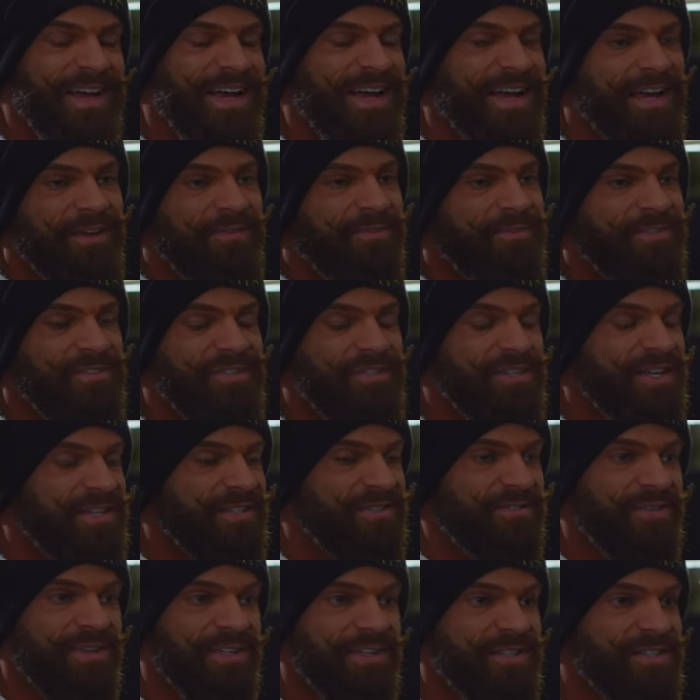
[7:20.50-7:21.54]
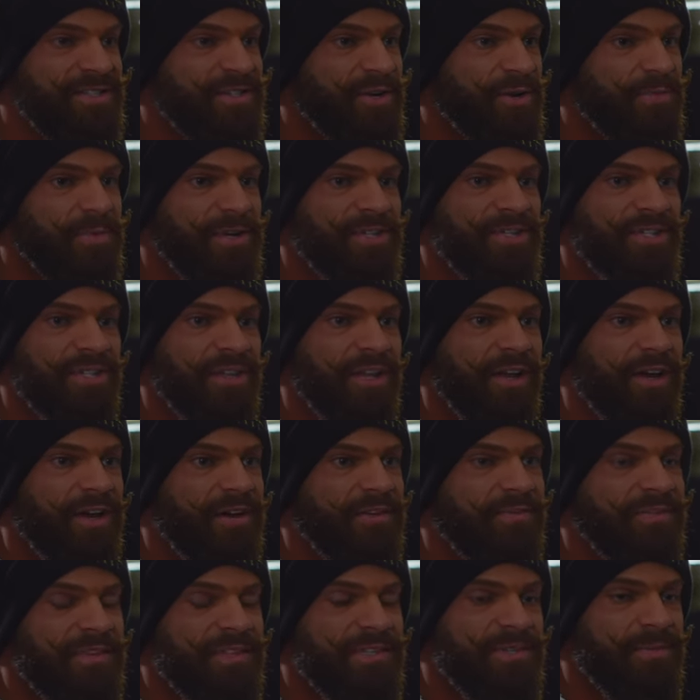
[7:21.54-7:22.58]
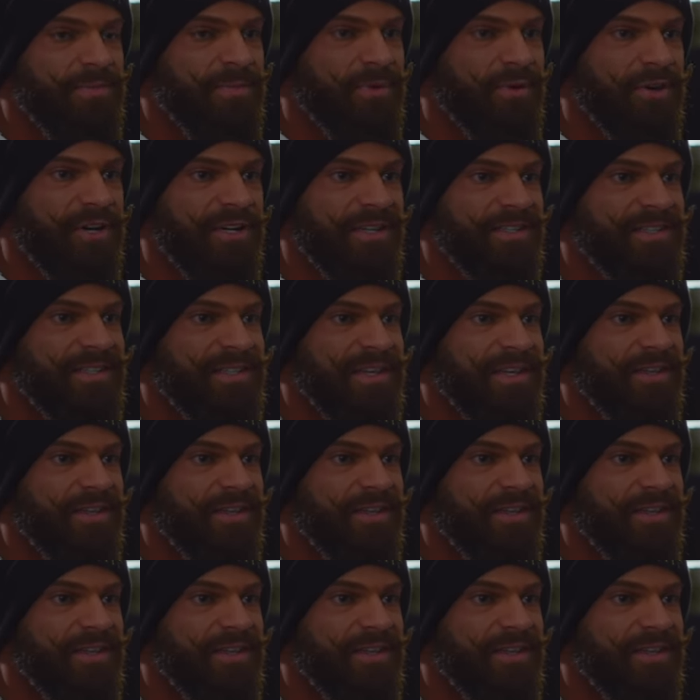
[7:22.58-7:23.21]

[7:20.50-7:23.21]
I just feel so much love and support.